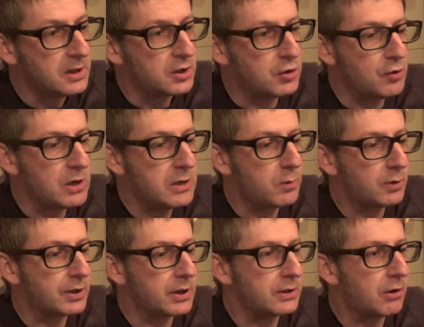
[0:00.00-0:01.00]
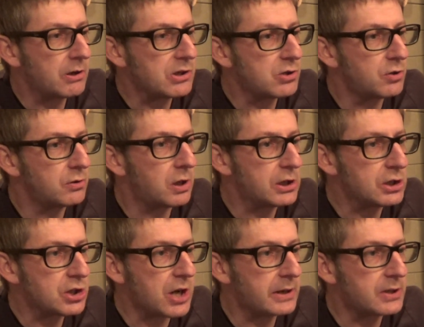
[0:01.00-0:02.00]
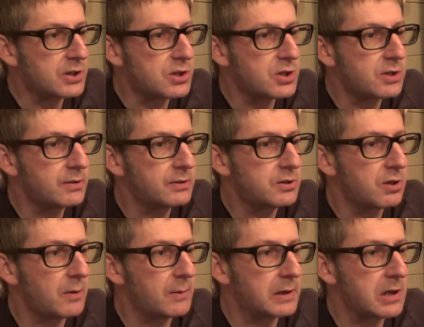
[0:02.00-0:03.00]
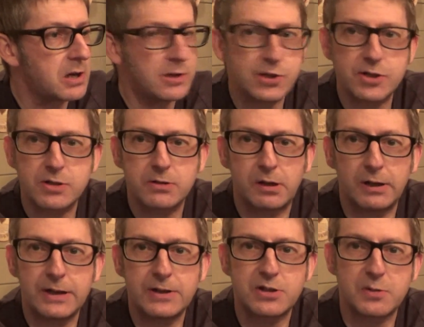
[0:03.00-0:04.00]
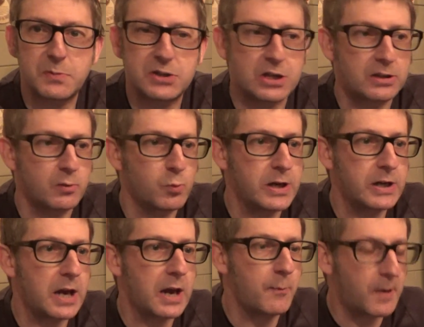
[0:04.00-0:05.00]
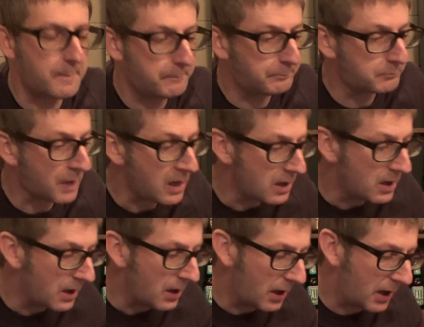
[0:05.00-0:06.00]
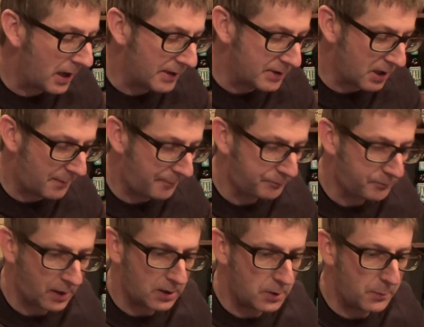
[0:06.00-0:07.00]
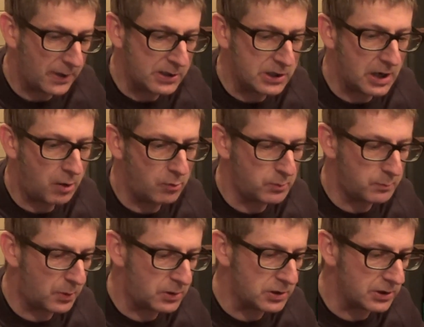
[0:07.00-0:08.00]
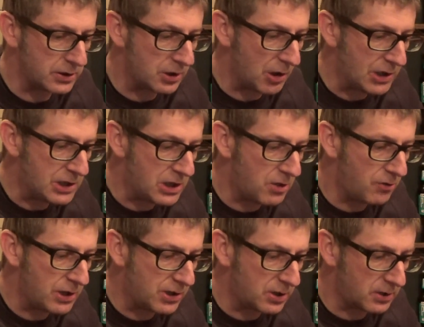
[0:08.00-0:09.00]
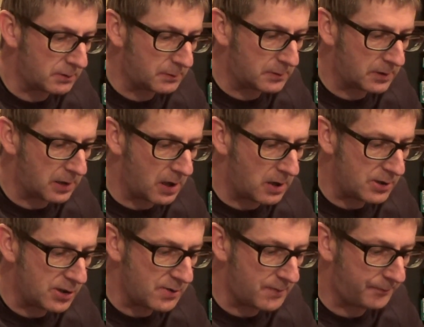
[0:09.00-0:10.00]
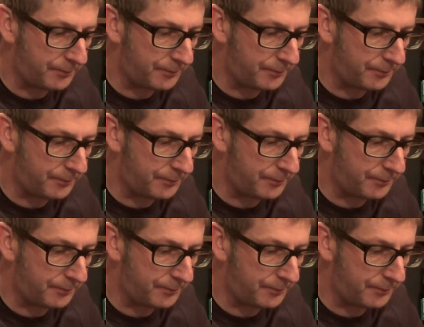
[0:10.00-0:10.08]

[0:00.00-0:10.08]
You really want a nice sort of like chalice type glass like that. This is a particular Witkap one. And you basically hold the bottle at 90 degrees to the glass